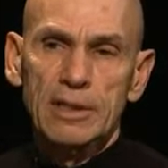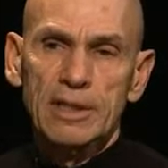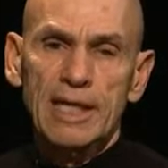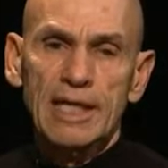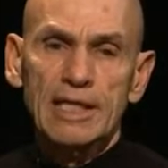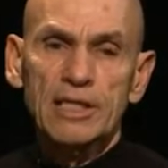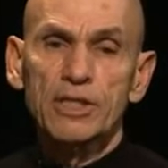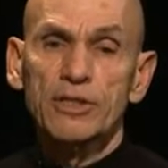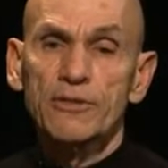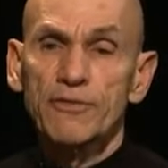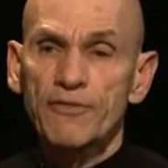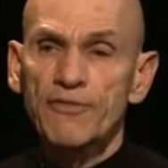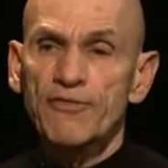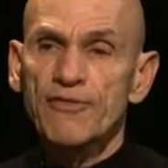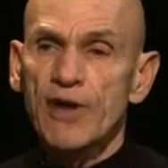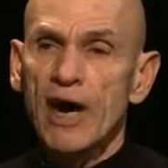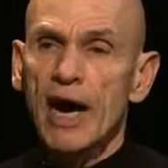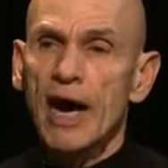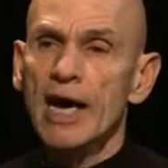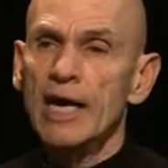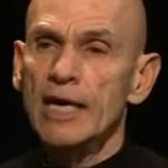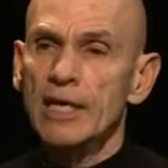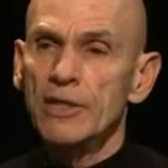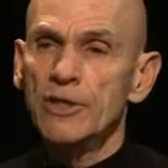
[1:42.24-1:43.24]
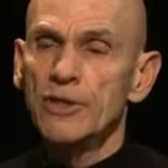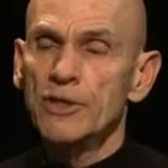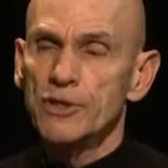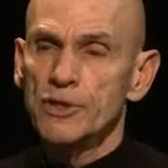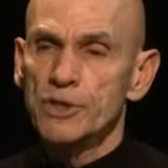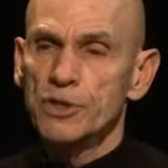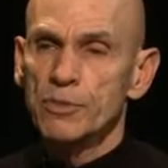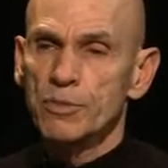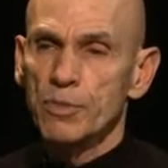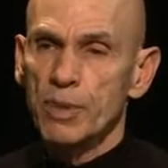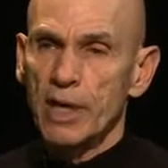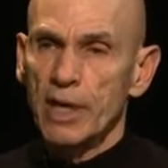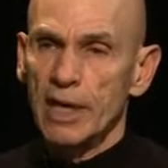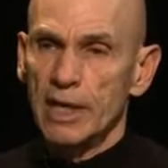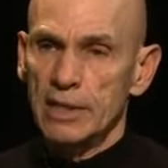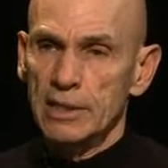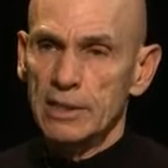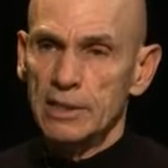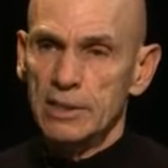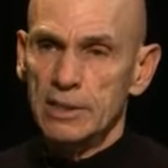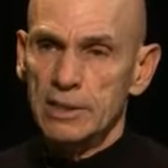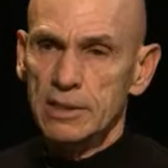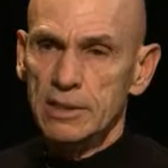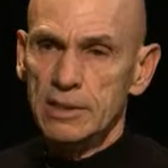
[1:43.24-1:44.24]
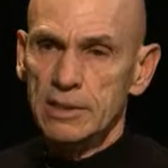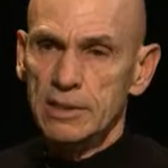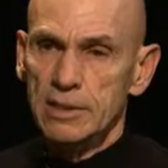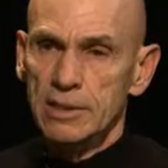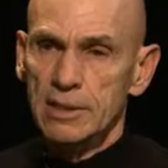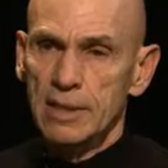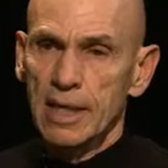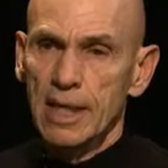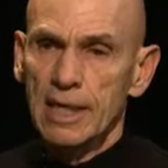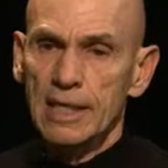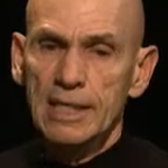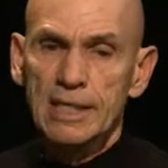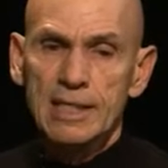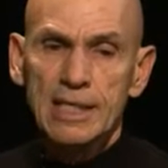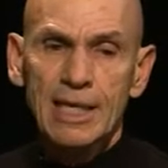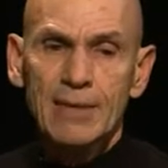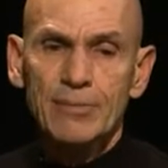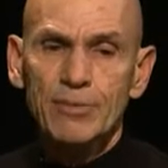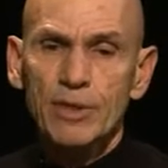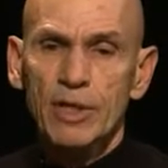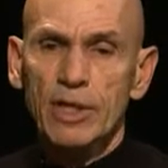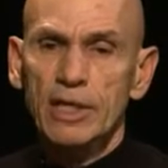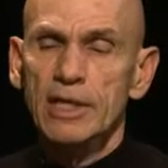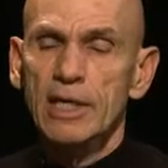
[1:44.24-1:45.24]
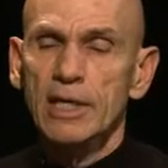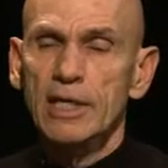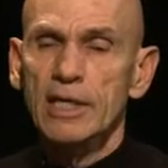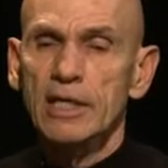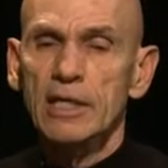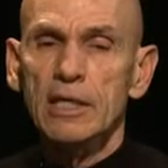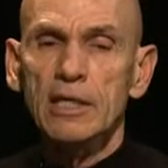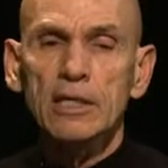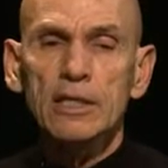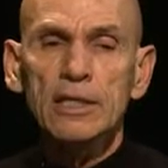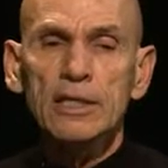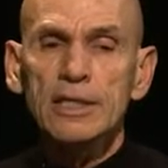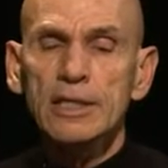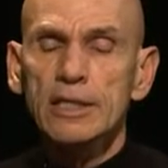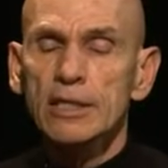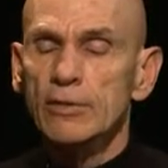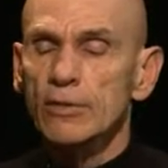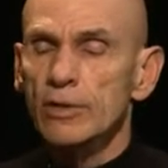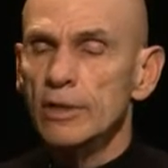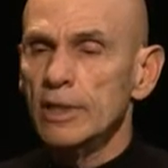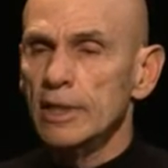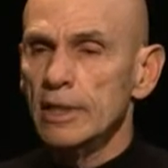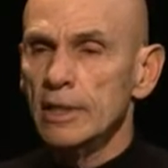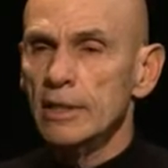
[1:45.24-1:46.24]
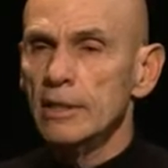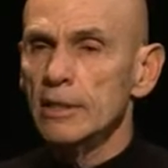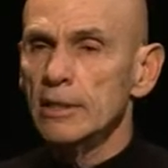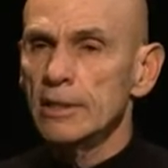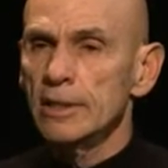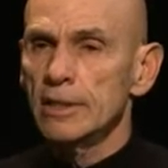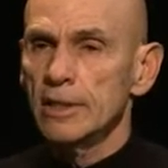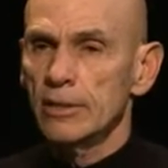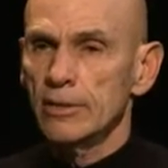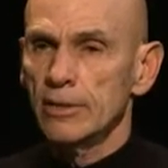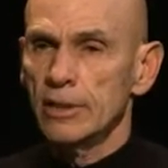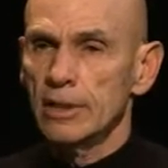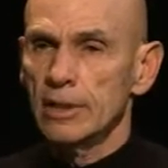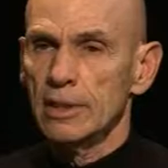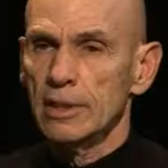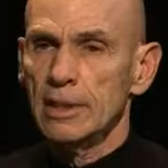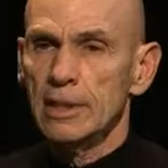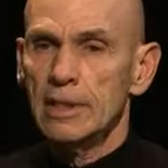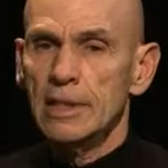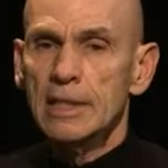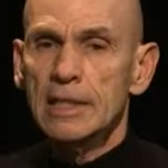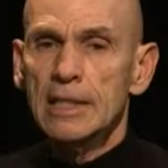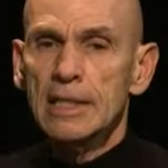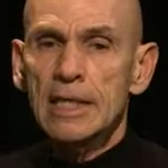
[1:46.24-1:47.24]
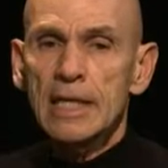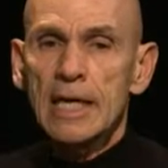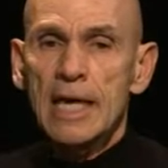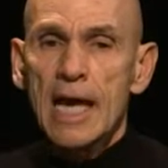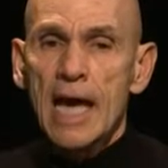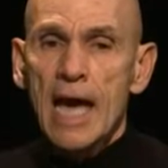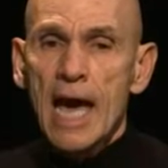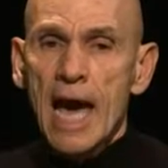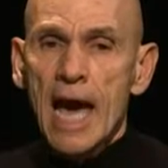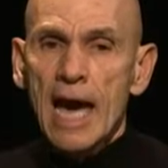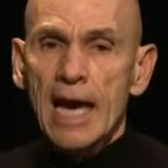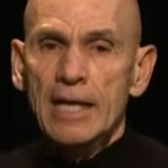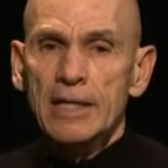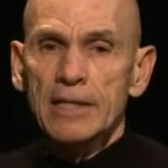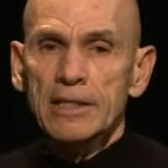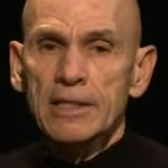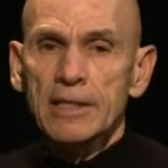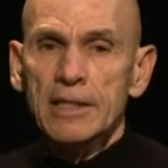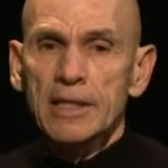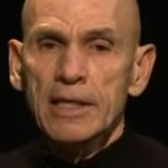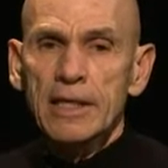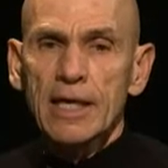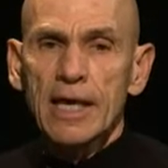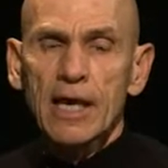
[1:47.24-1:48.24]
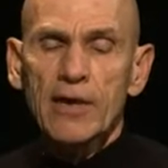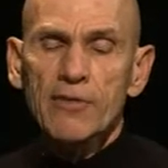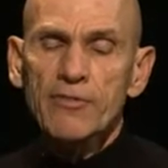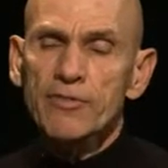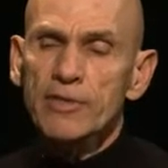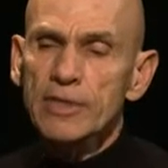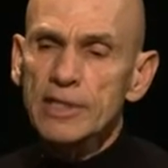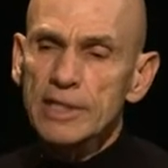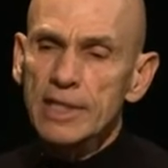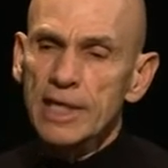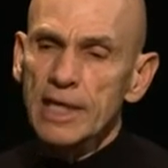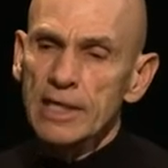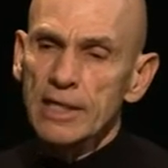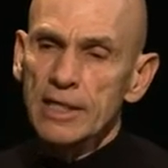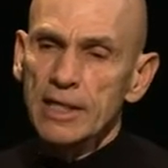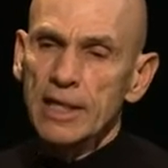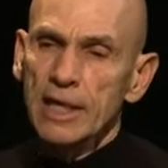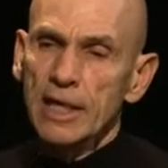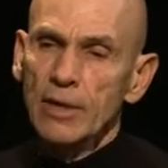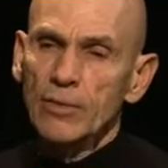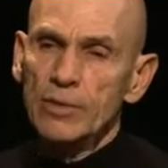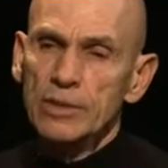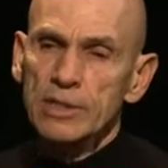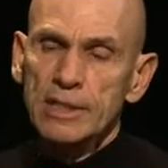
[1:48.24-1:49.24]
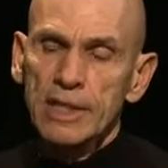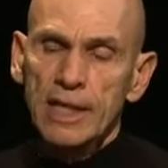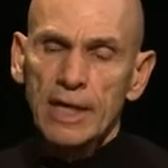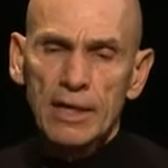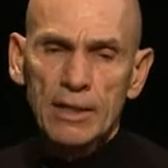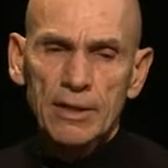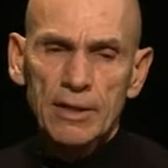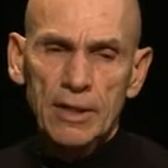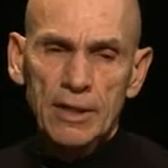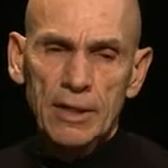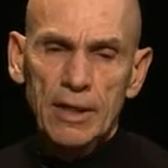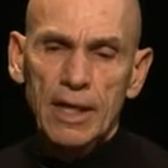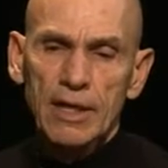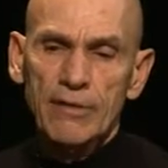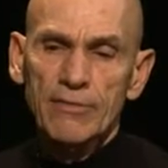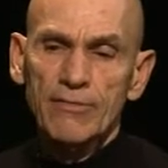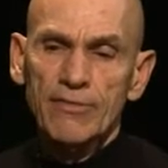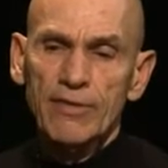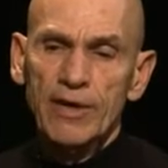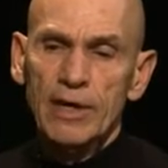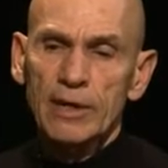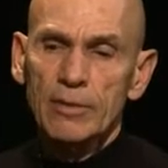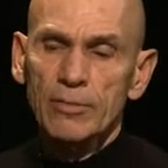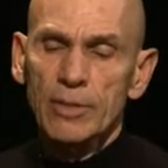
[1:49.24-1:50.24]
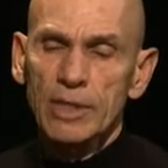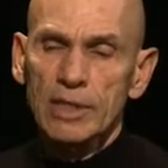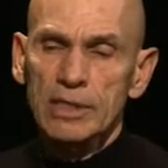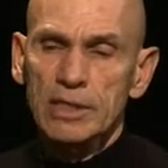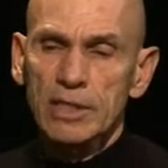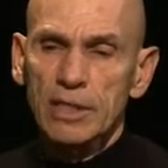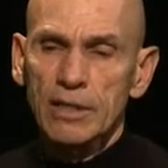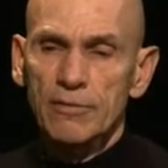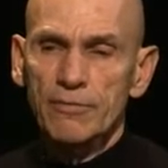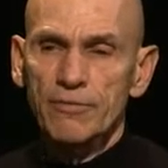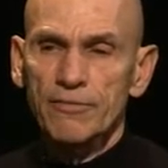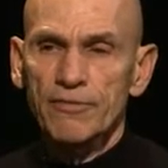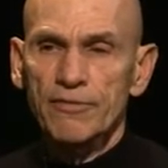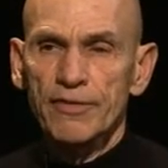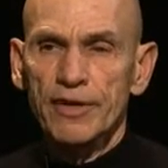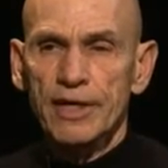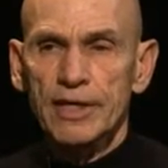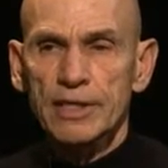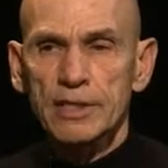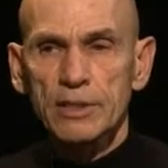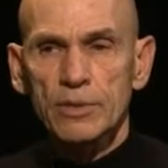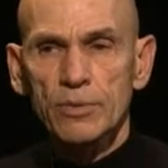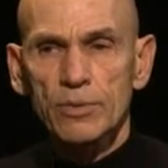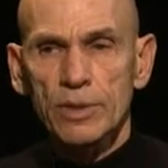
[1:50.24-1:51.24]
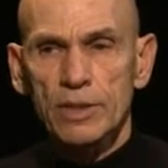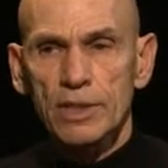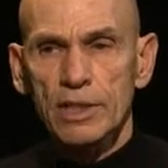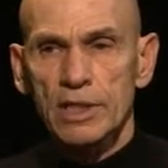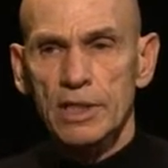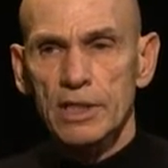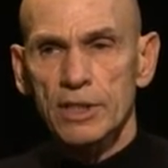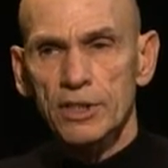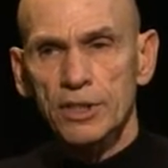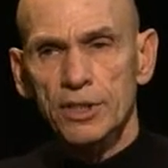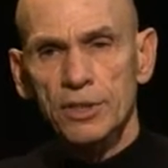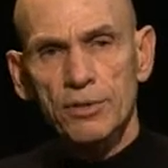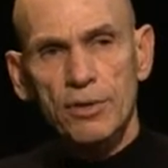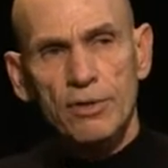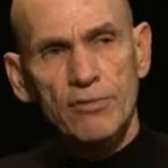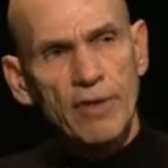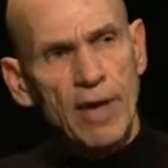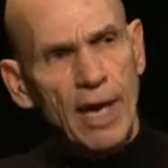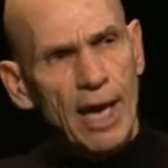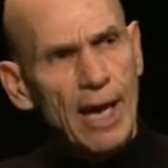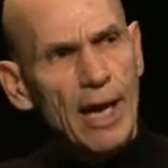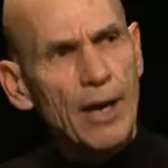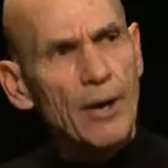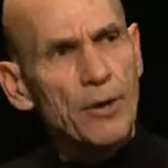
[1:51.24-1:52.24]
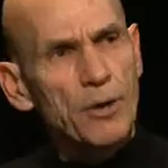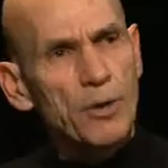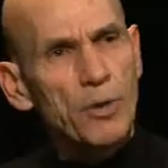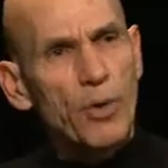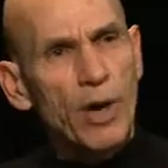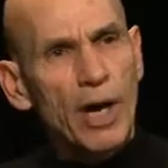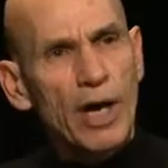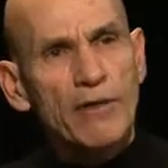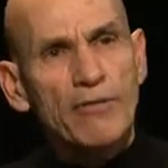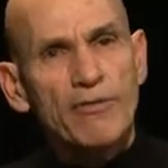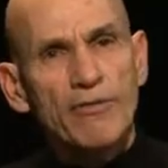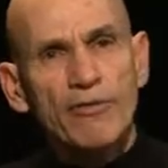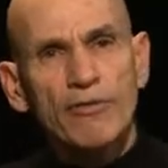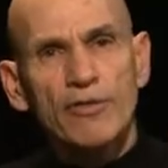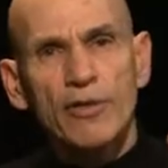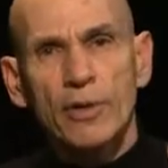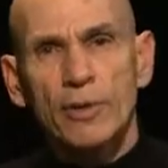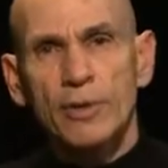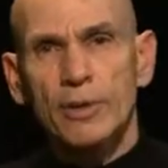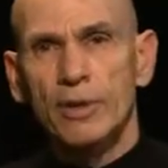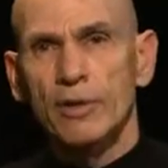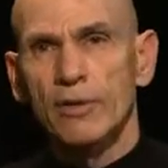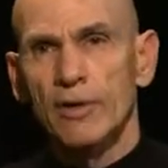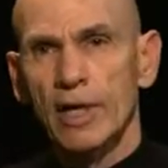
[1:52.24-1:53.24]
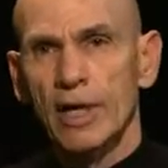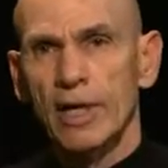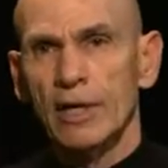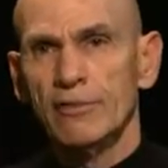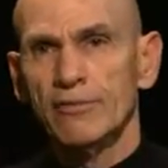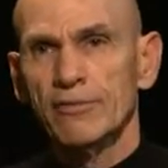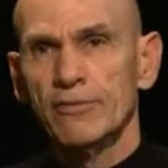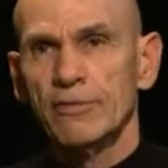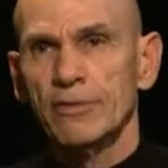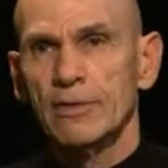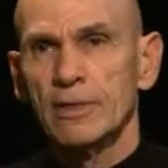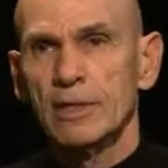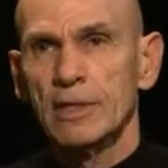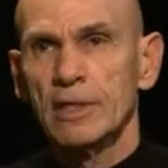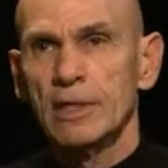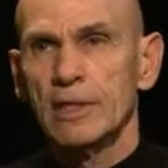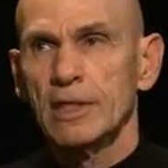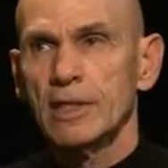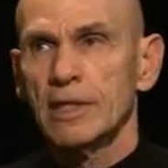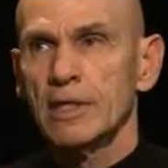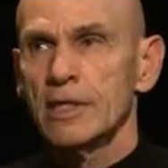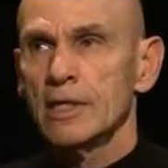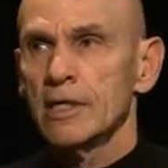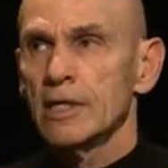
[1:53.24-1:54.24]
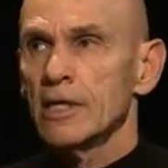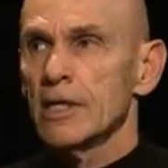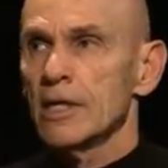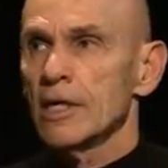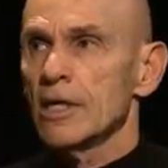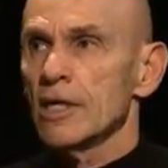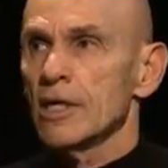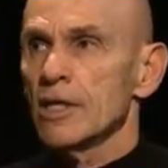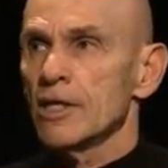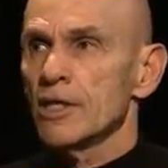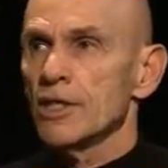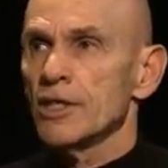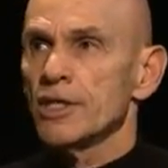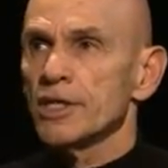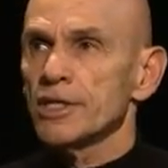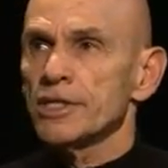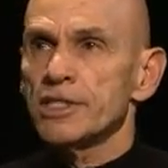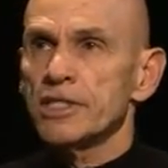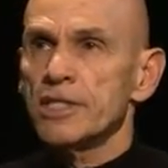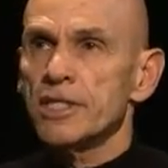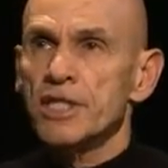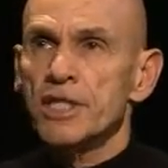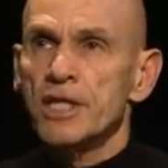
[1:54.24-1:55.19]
that defined the space, and it kept on getting clearer and clearer. And every day that I was down there, I found myself faced with the issue of how do I photograph this